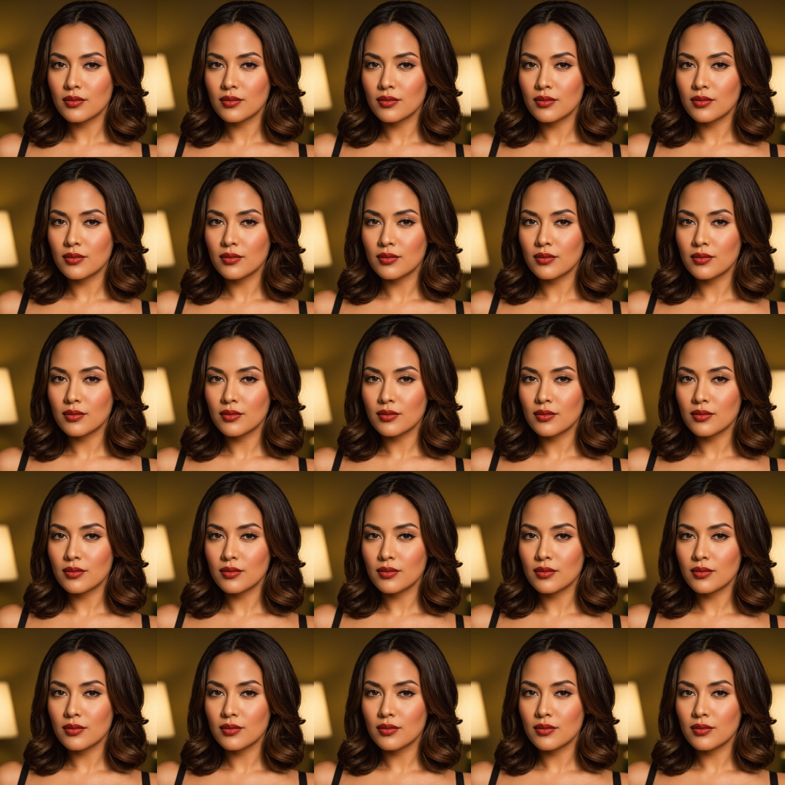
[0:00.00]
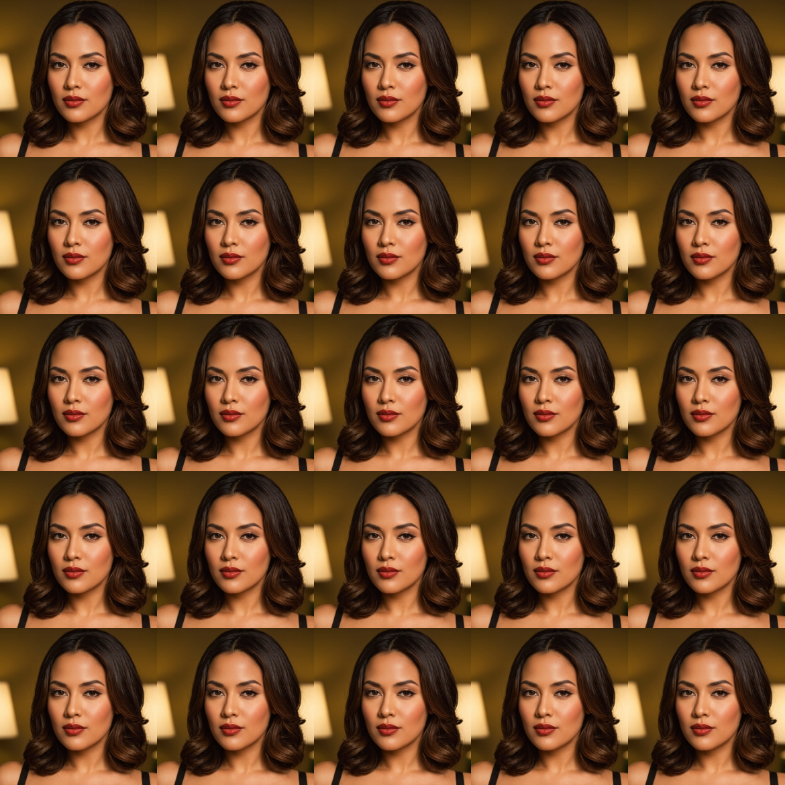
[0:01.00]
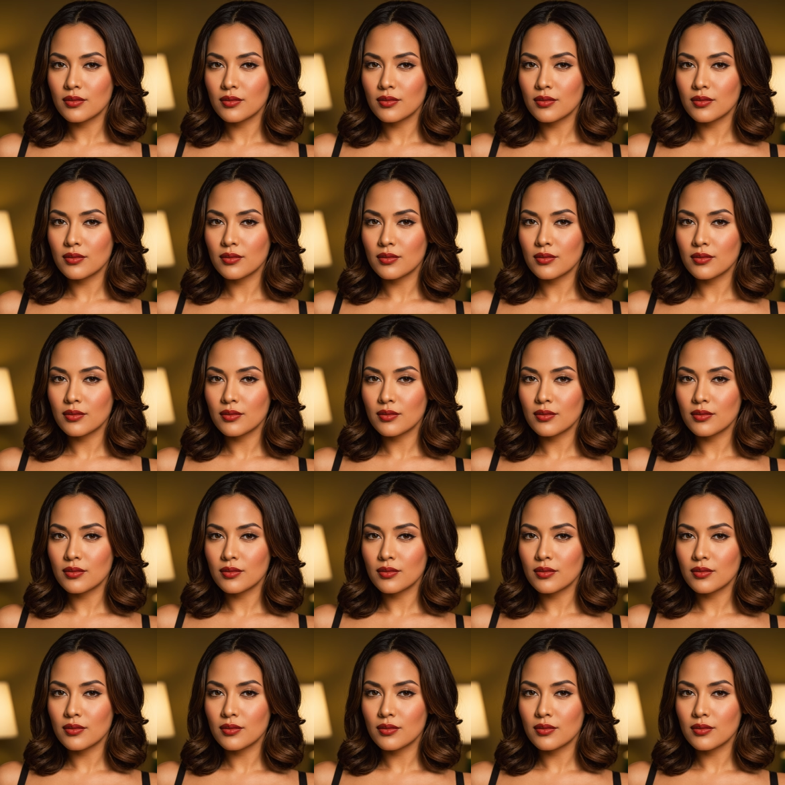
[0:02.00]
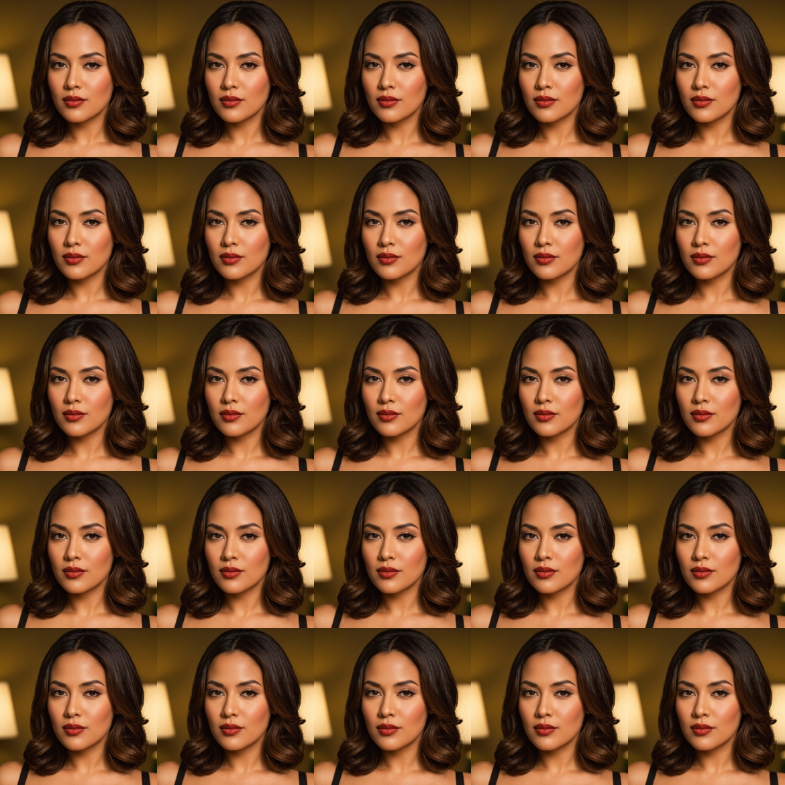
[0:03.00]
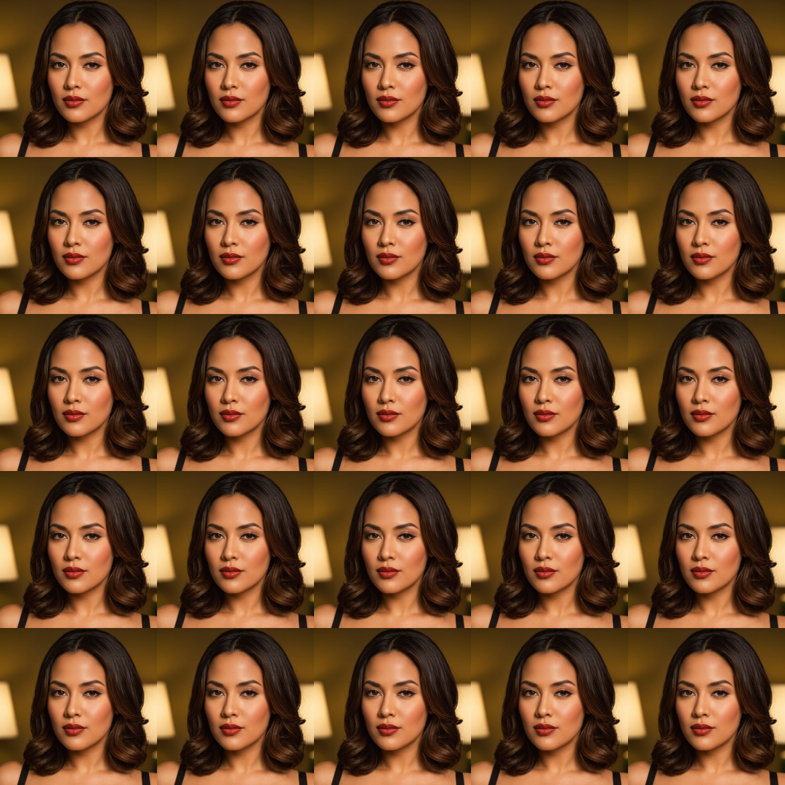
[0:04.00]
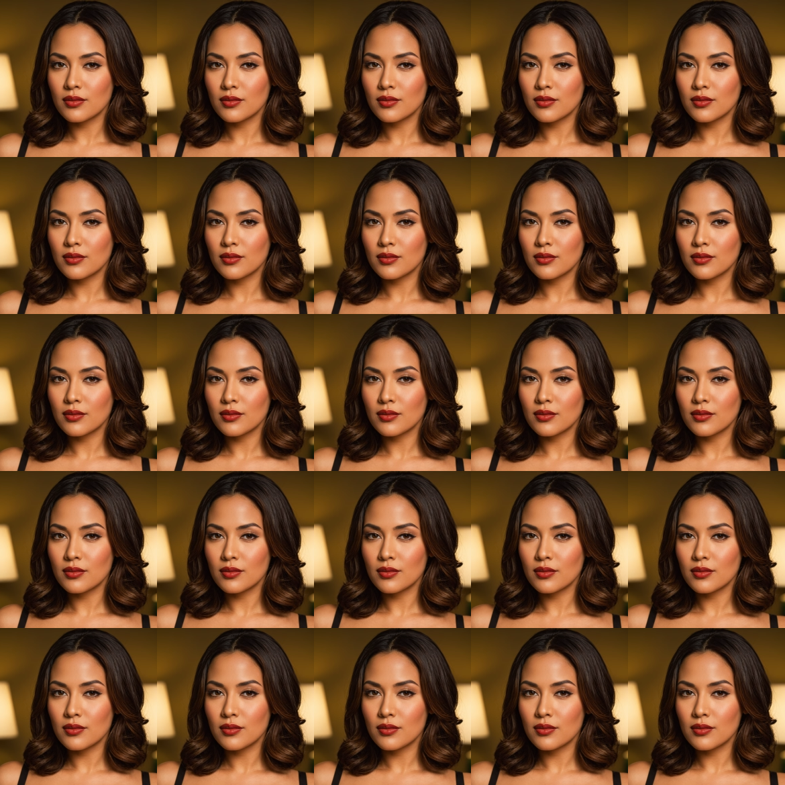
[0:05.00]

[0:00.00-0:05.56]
This is a still picture; no speech is visible.